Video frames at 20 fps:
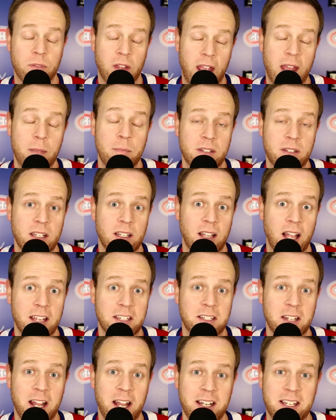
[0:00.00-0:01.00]
Edmonton
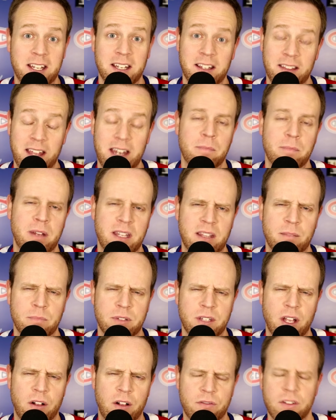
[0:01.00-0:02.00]
last night. They didn't beat
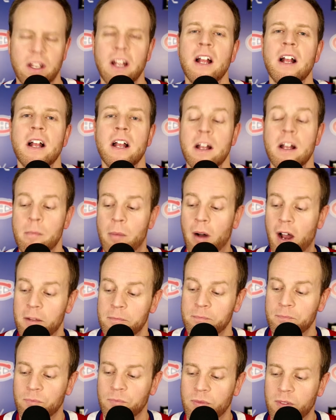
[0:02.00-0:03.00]
themselves. But
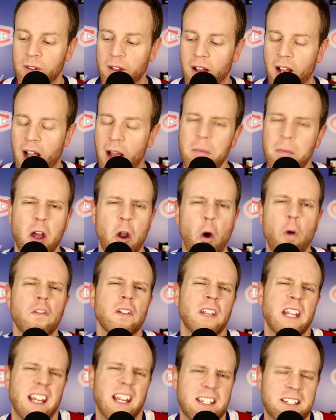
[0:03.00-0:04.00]
I'm not
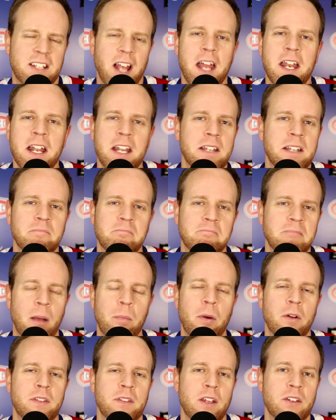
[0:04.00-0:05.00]
overly excited
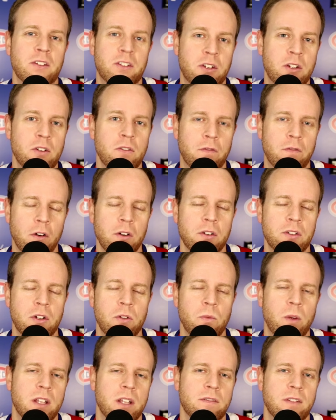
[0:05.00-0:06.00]
about these first
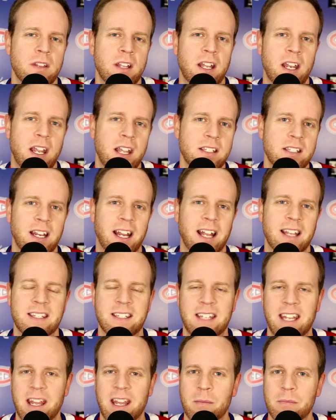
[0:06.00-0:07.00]
two wins for the Canadiens
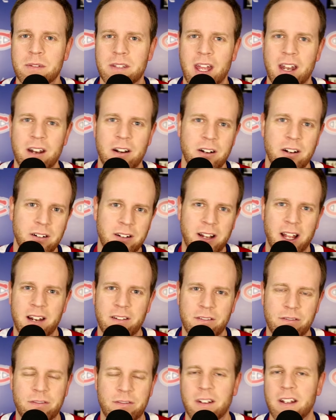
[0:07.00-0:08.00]
against teams that are kind
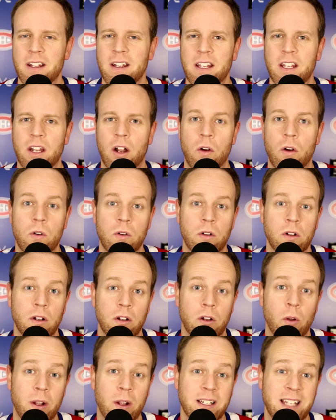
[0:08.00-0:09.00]
of,
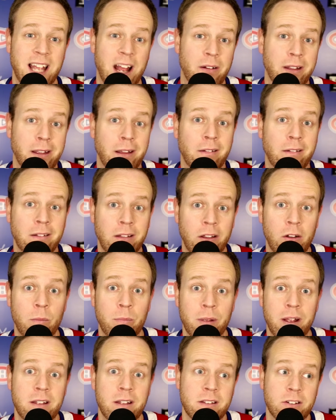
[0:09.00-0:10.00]
going downhill a little
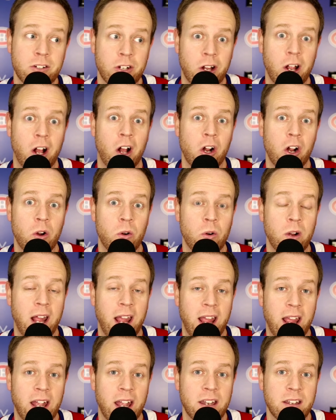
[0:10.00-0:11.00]
bit in Chicago
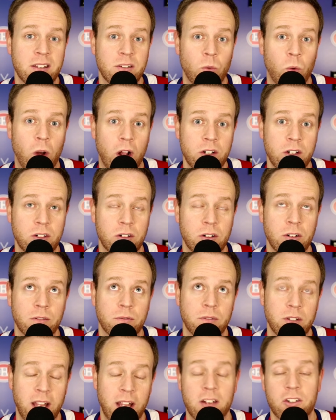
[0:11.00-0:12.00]
and
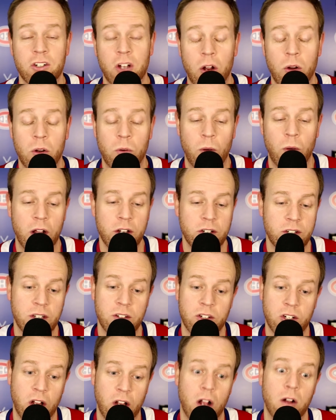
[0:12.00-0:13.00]
Chicago and Washington,
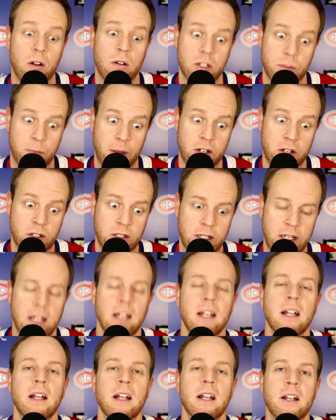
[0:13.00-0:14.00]
Chicago especially.
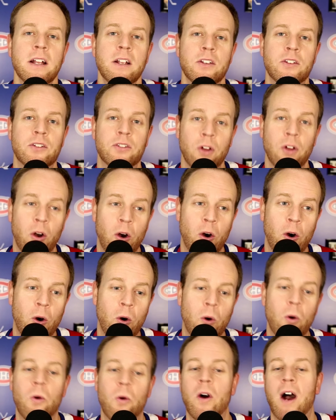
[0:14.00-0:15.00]

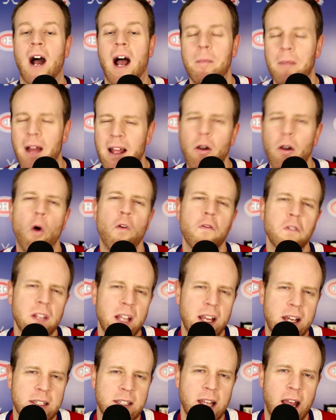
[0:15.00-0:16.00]
So I'm not
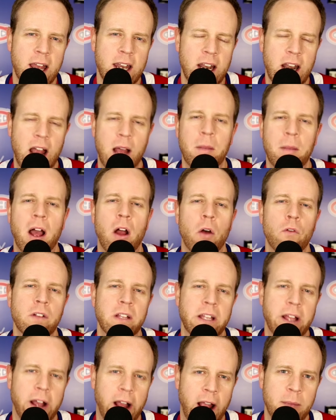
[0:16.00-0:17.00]
overly excited. I'm not
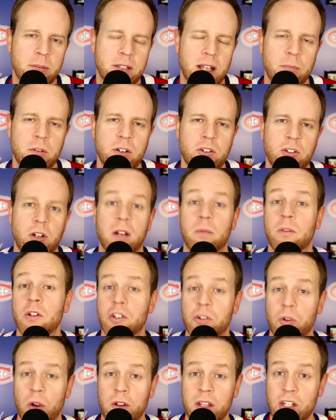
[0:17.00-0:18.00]
overly hyped. I'm just trying to
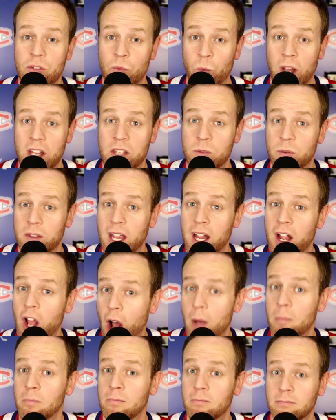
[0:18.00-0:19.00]
enjoy these wins when they
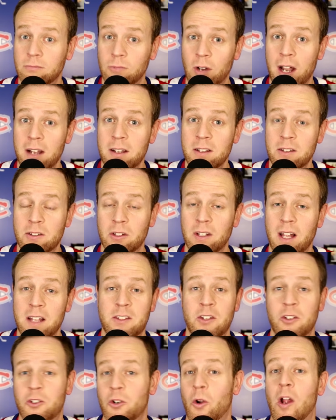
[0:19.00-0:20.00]
come, right? So
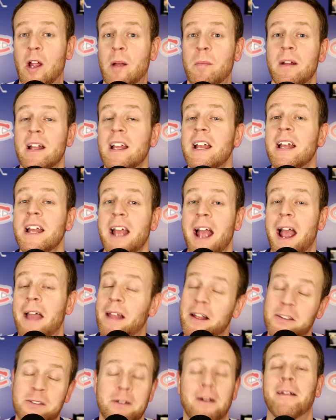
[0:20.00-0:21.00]
let's enjoy them. And
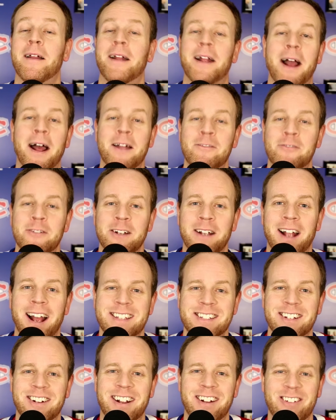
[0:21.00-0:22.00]
that's all I got for you
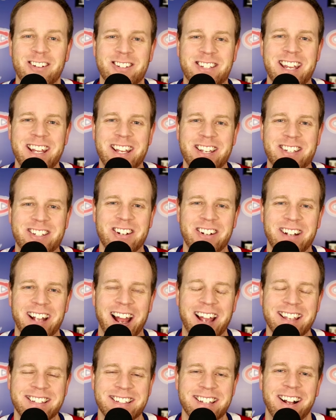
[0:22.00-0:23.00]
guys. All right, we'll see you soon,
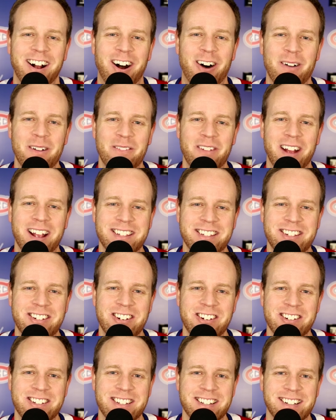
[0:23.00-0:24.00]
guys. All my best.
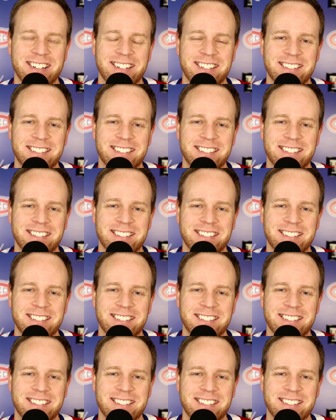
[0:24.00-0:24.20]
Cheers.